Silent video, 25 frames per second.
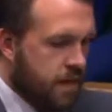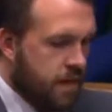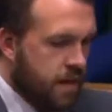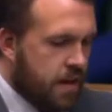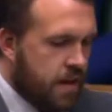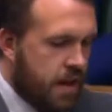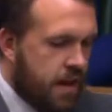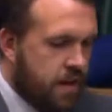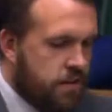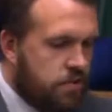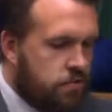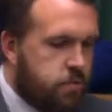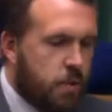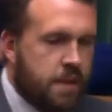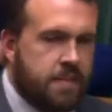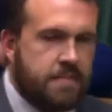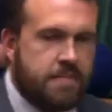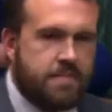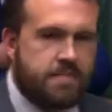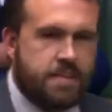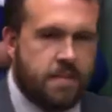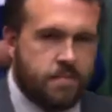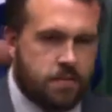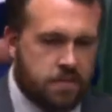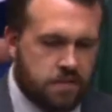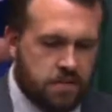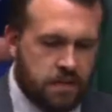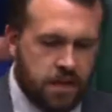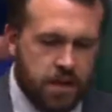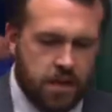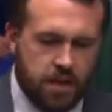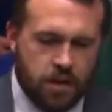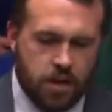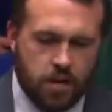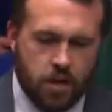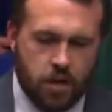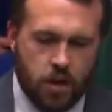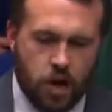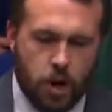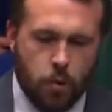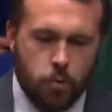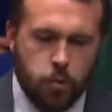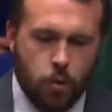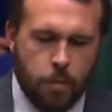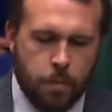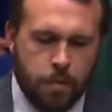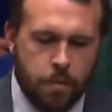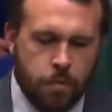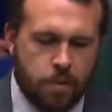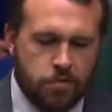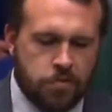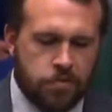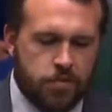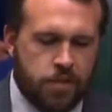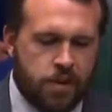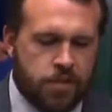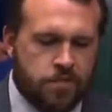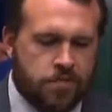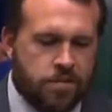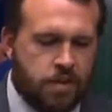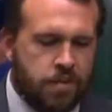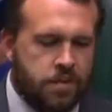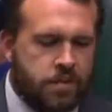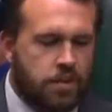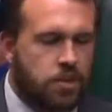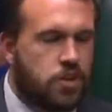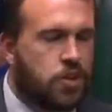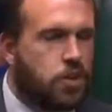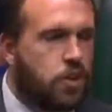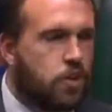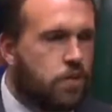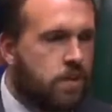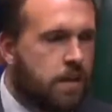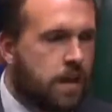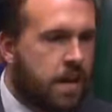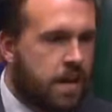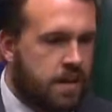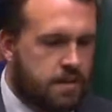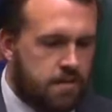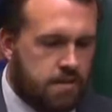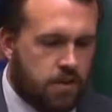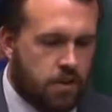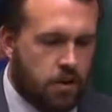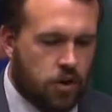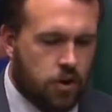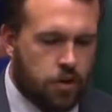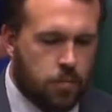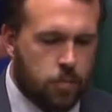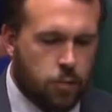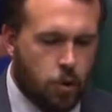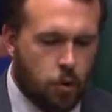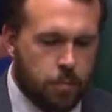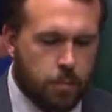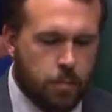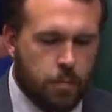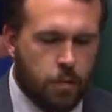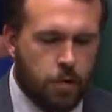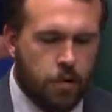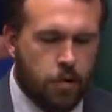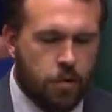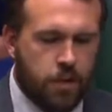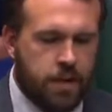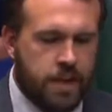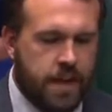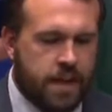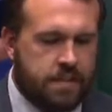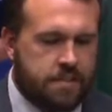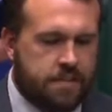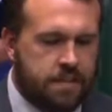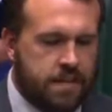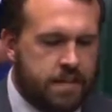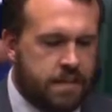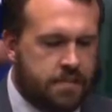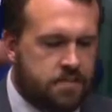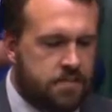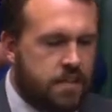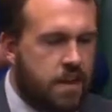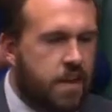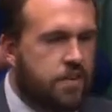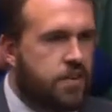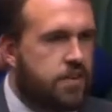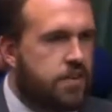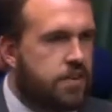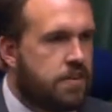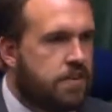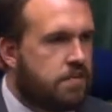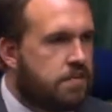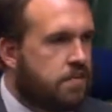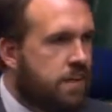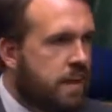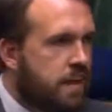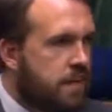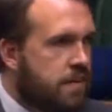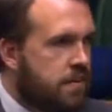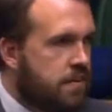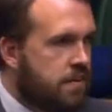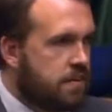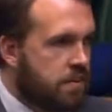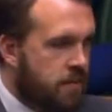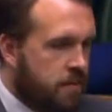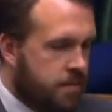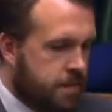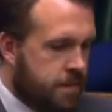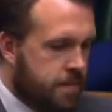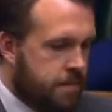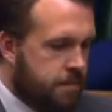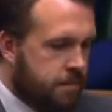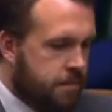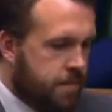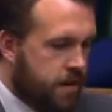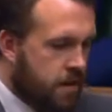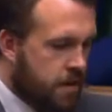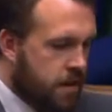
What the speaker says: In 2017, a woman was arrested for urinating on a war memorial in Essex for the 2nd time.